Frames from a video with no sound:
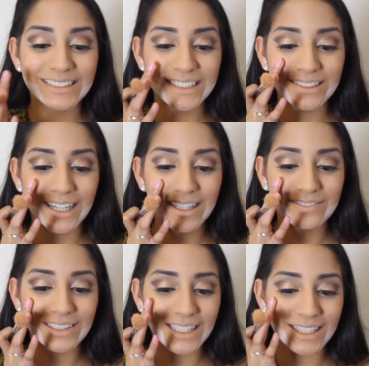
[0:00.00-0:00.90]
you
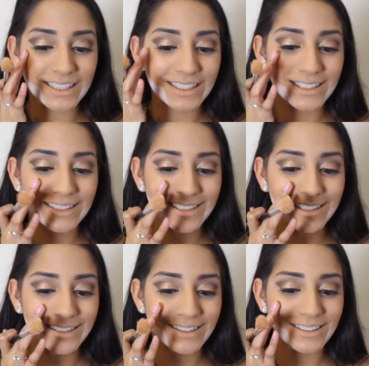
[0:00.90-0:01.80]
have like, you
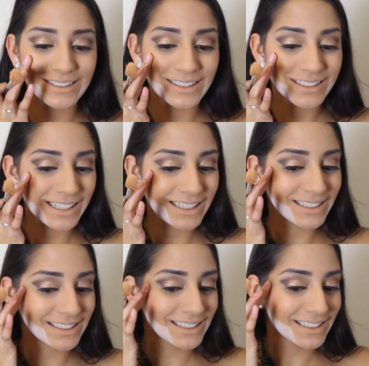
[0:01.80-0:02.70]
know, your like
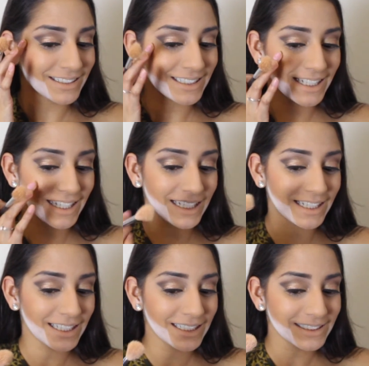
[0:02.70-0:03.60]
cheek right
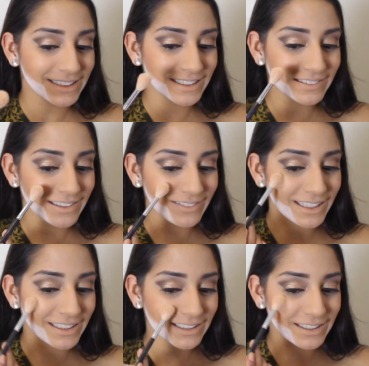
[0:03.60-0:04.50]
here. So you want to
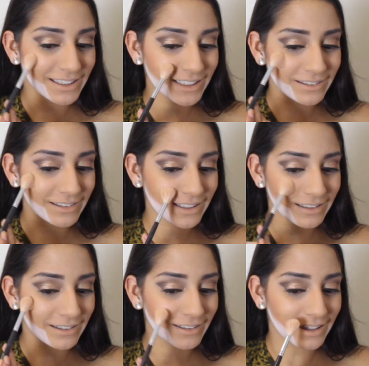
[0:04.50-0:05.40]
make sure that you
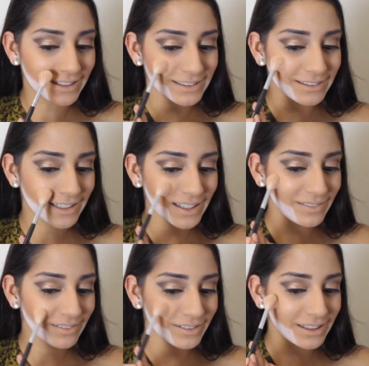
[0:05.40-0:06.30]
get all that. So
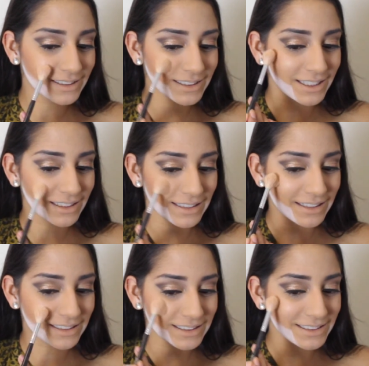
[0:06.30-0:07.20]
I've been focusing it
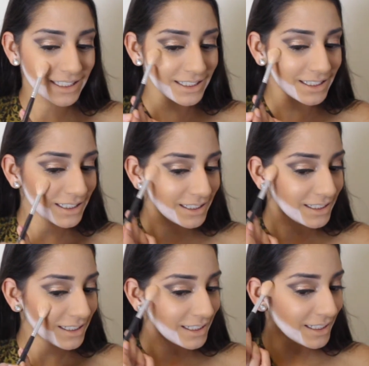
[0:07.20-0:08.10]
like on the center,
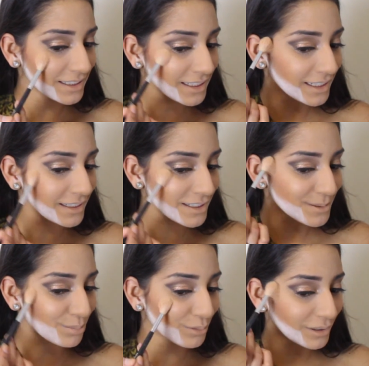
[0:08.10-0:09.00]
and then I
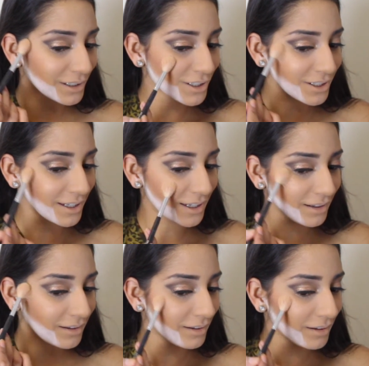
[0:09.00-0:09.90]
just brush
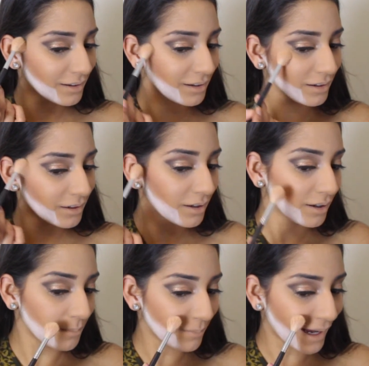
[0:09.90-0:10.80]
it
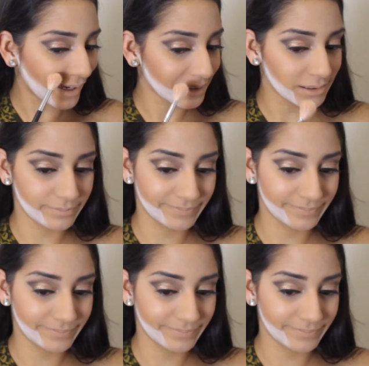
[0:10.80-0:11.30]
back.